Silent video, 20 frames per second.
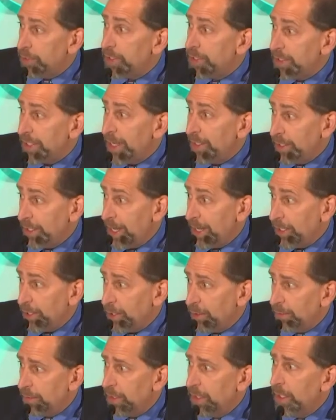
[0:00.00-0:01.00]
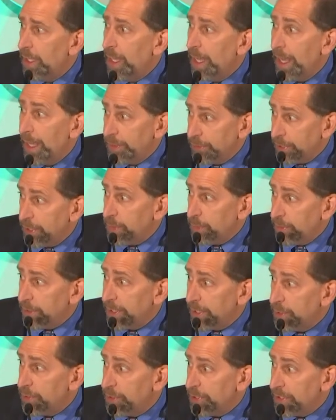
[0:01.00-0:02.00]
San Diego, and she was
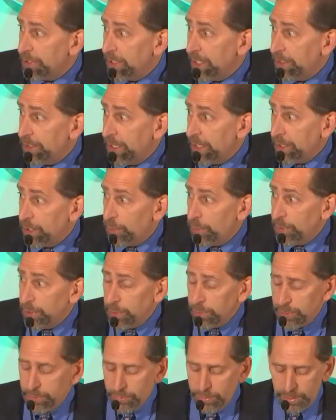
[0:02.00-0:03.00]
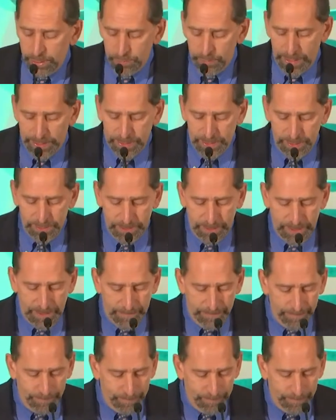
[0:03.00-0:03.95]
at UC San Diego when you were doing your residency.